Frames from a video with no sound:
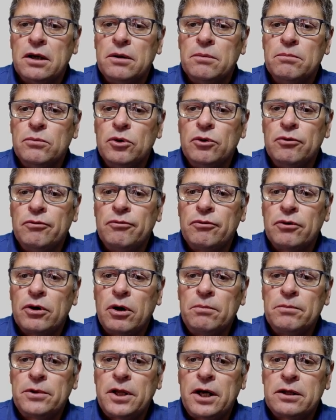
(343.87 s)
moves
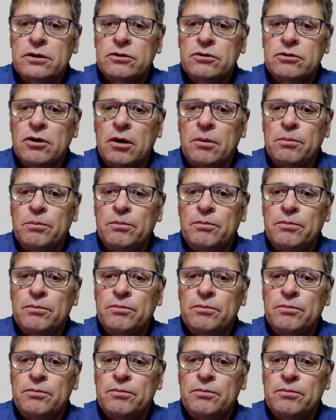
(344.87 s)
from that top